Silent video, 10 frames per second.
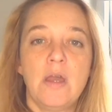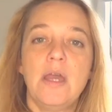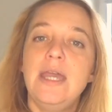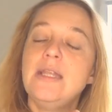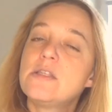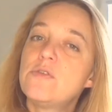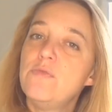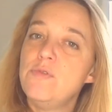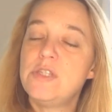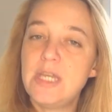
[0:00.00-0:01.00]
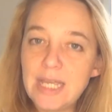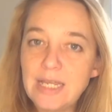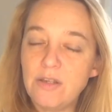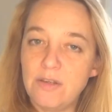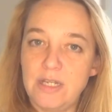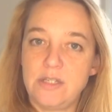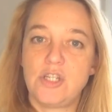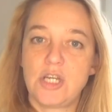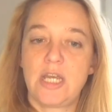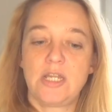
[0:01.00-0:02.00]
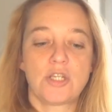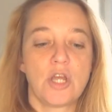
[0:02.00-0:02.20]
It's the routine you need to change.